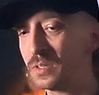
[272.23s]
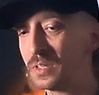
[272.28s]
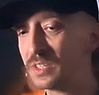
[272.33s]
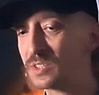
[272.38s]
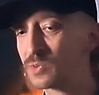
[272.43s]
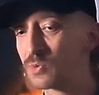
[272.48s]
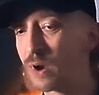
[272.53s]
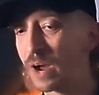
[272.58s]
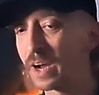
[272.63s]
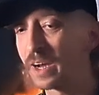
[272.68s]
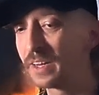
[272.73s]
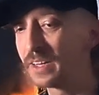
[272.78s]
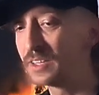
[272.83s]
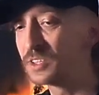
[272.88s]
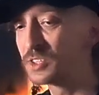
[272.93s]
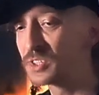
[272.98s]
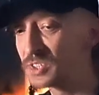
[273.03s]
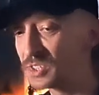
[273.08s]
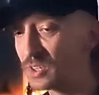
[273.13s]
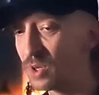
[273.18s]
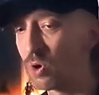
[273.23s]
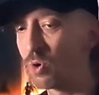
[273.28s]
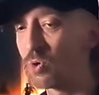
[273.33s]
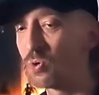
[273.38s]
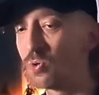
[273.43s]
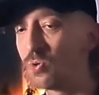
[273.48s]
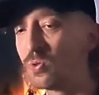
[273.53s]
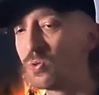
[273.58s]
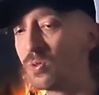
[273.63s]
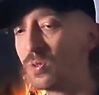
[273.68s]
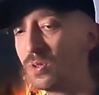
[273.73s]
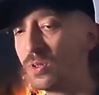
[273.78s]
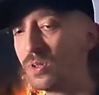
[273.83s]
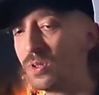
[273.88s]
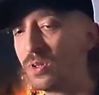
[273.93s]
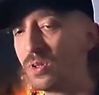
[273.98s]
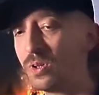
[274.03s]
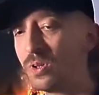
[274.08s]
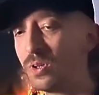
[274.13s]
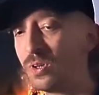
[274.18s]
his writing, just the whole
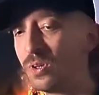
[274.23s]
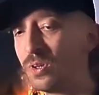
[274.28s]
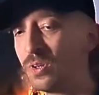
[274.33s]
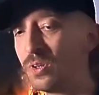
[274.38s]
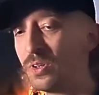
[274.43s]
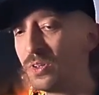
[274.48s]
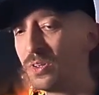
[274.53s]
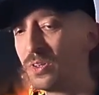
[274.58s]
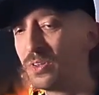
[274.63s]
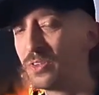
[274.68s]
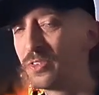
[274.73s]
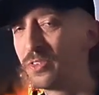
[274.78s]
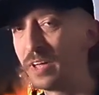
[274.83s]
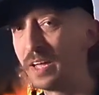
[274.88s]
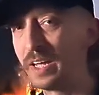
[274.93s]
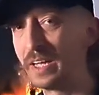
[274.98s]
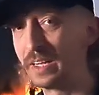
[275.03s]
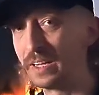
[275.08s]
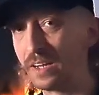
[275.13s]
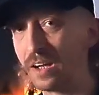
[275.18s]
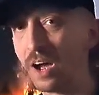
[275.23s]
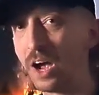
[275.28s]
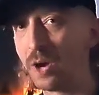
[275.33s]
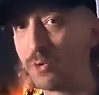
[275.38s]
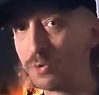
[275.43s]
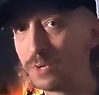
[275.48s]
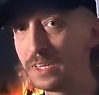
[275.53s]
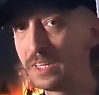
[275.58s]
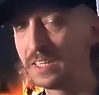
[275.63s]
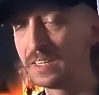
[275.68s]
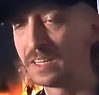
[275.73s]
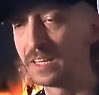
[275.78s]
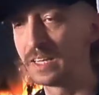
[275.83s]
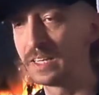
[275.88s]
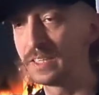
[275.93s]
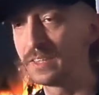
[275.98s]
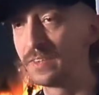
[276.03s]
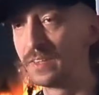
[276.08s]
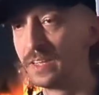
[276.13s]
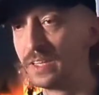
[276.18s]
thing. I really
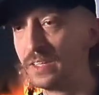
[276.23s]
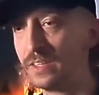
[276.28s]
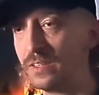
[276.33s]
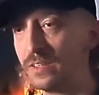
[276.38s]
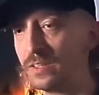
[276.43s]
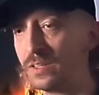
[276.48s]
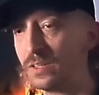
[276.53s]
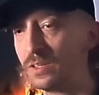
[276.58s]
like that